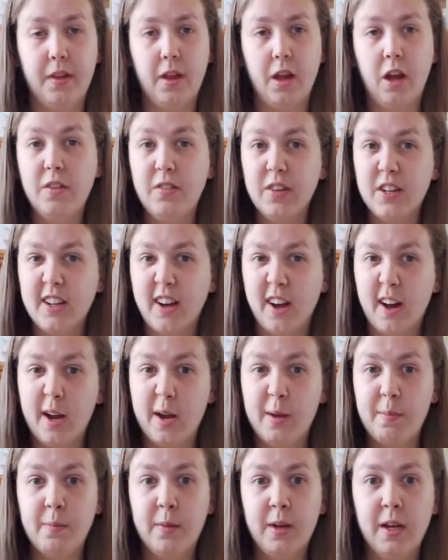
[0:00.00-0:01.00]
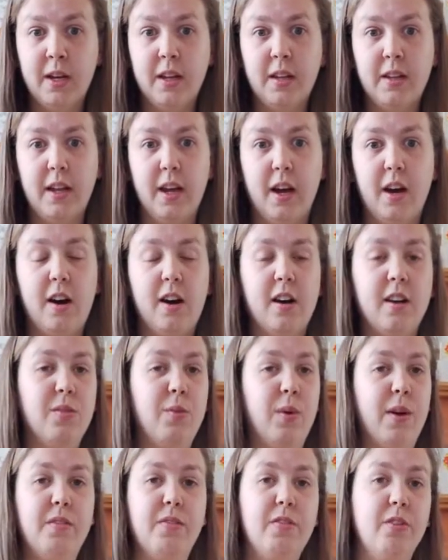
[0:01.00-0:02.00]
Over time, their hearts went